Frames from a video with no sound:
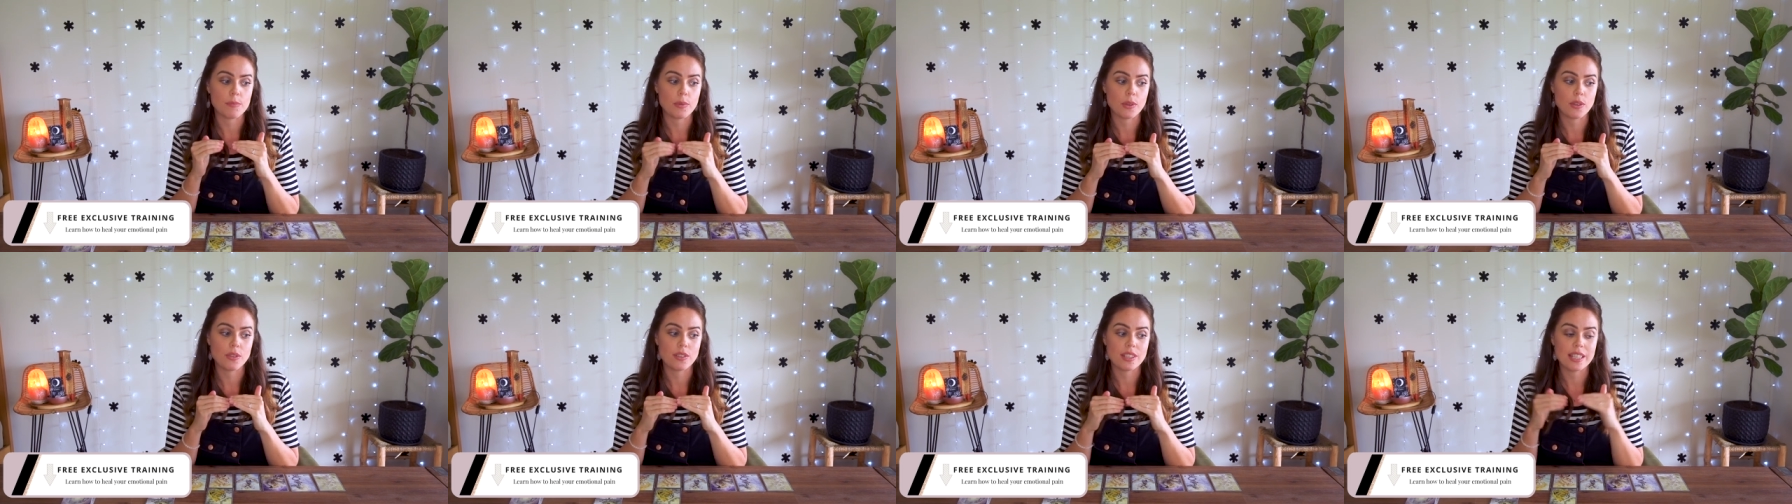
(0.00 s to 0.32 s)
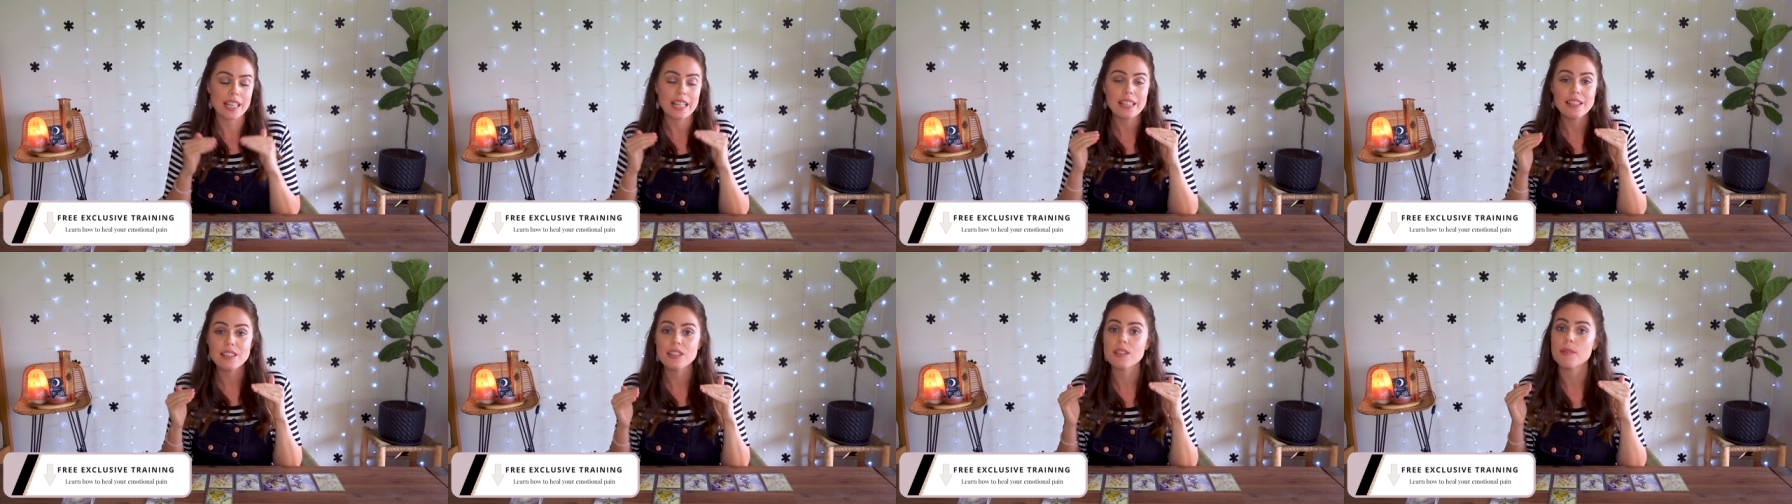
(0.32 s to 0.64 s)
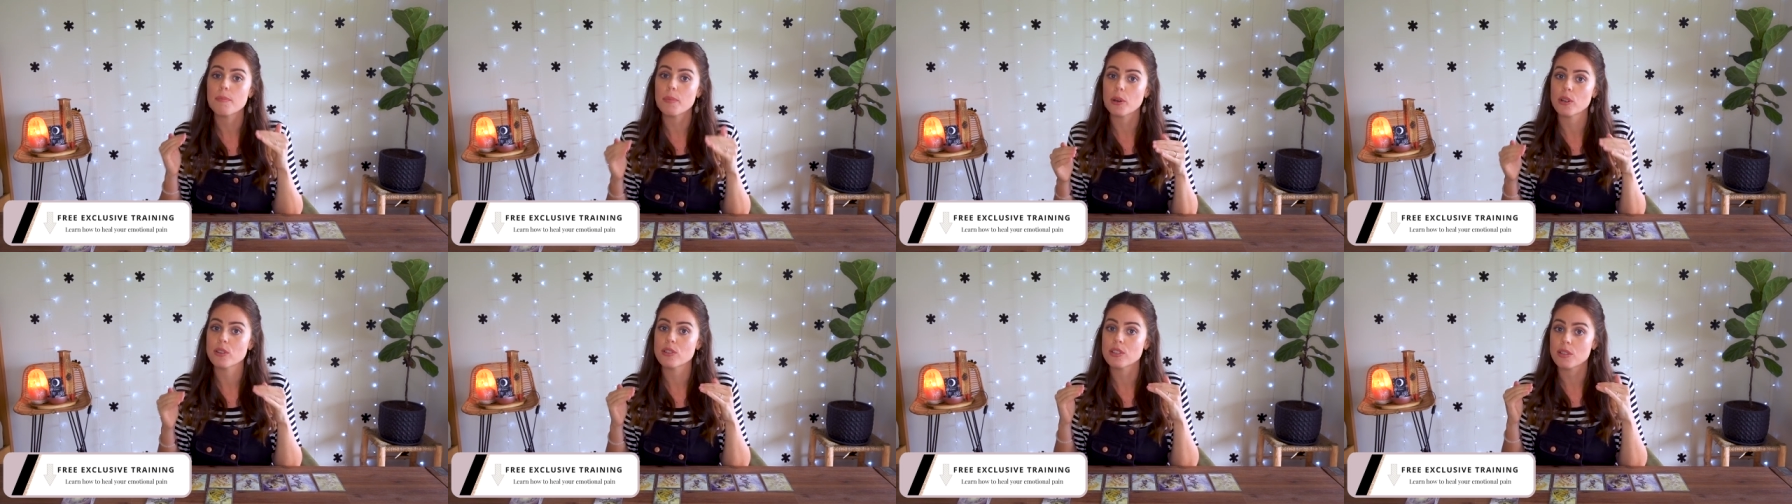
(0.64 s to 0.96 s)
because that's
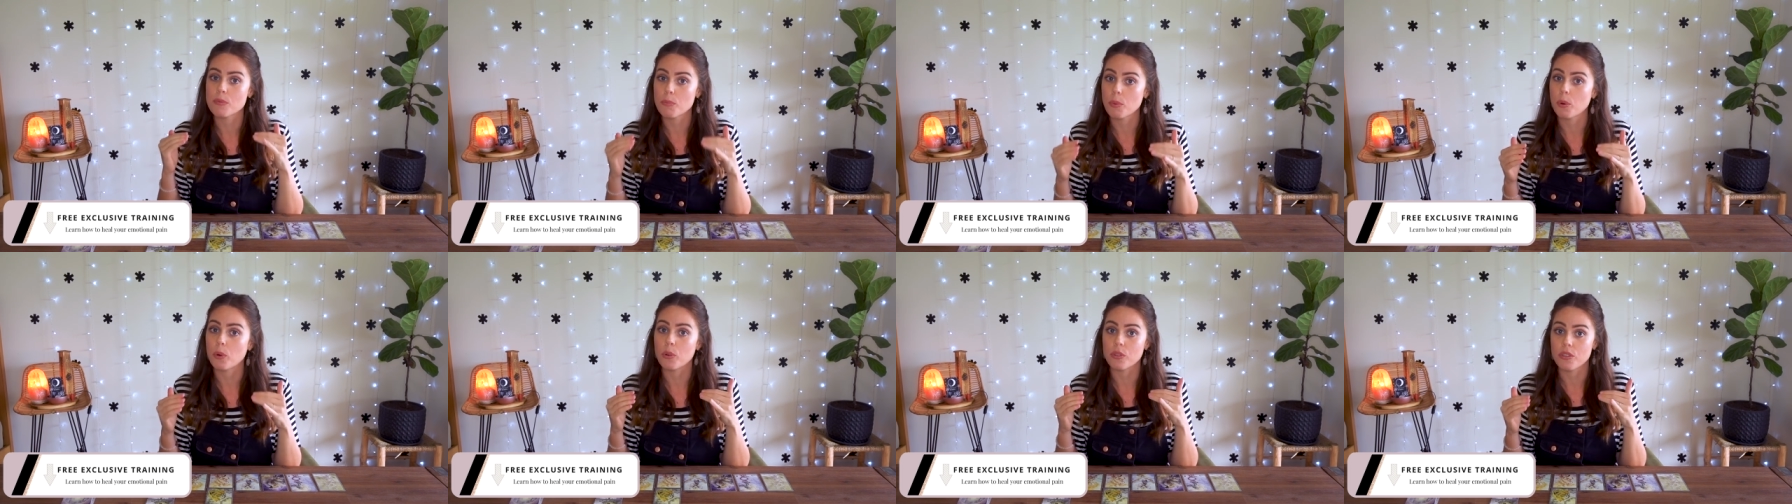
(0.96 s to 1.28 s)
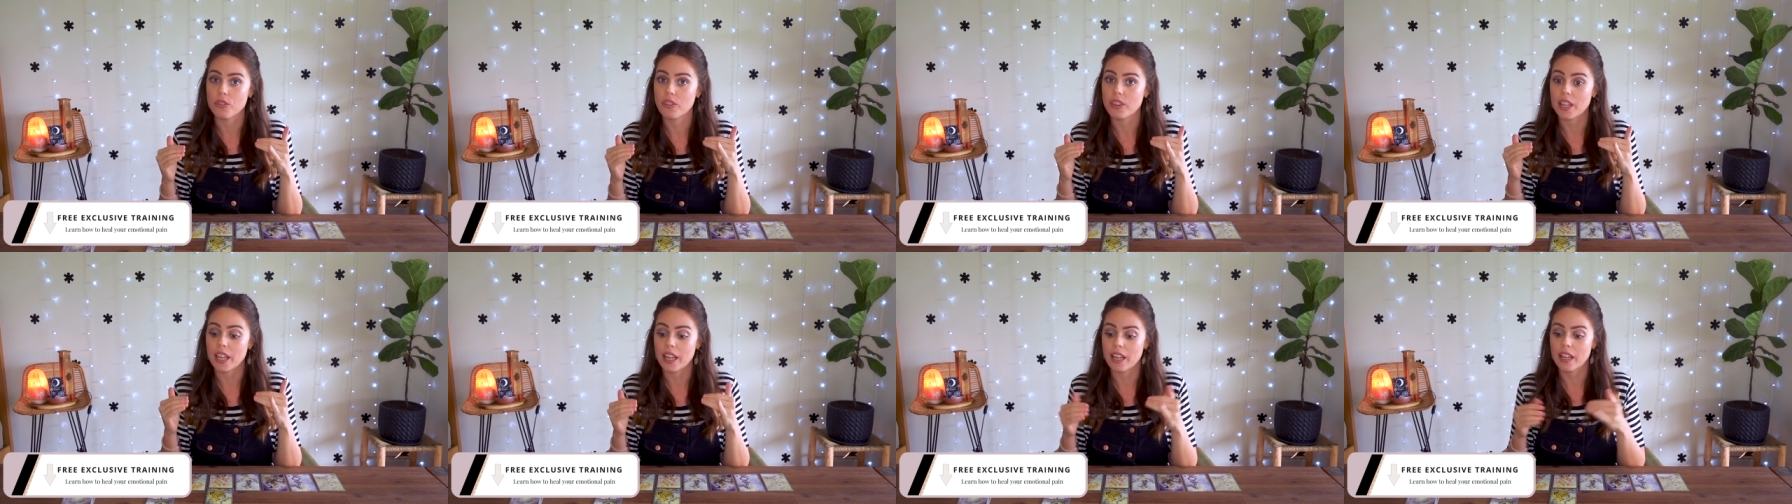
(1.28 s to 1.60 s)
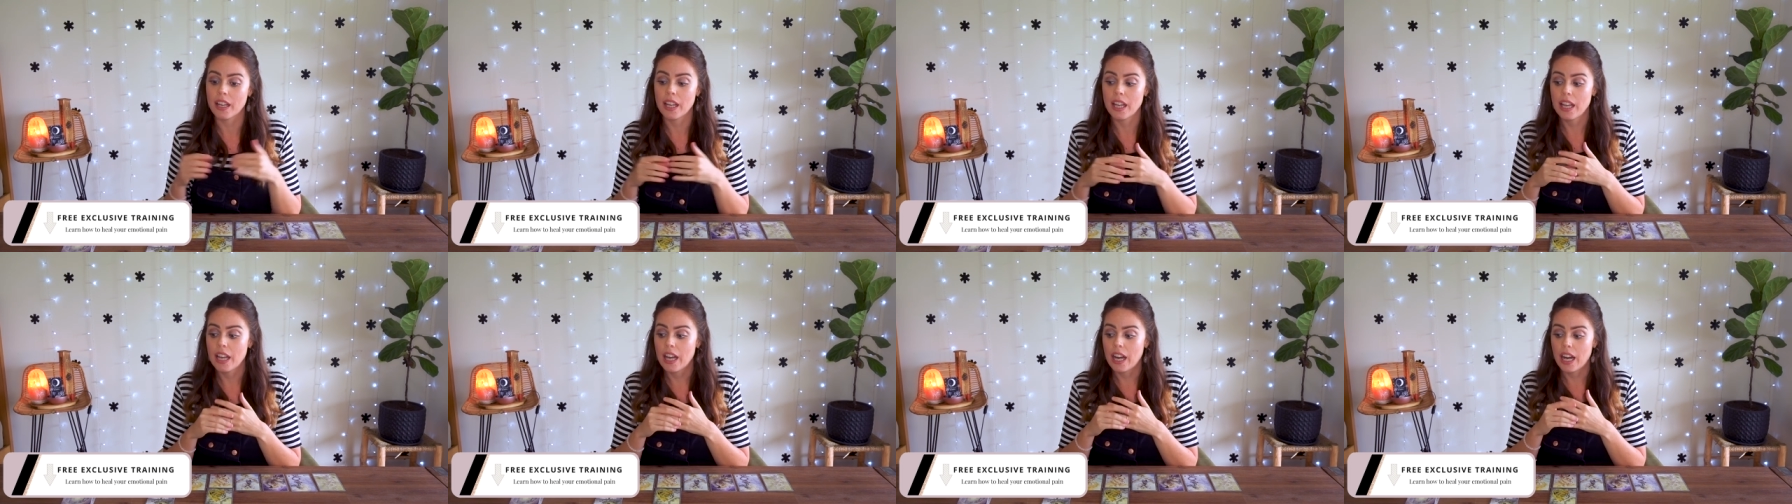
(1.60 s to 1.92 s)
the most important
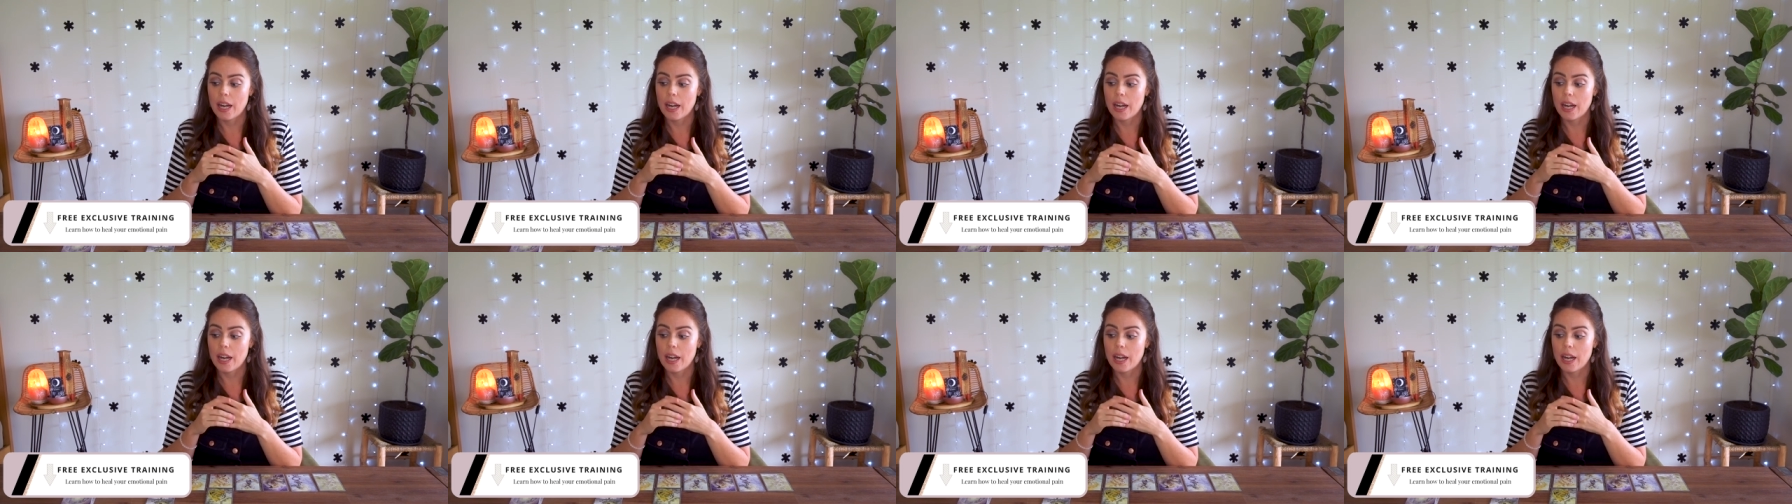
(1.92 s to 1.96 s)
thing.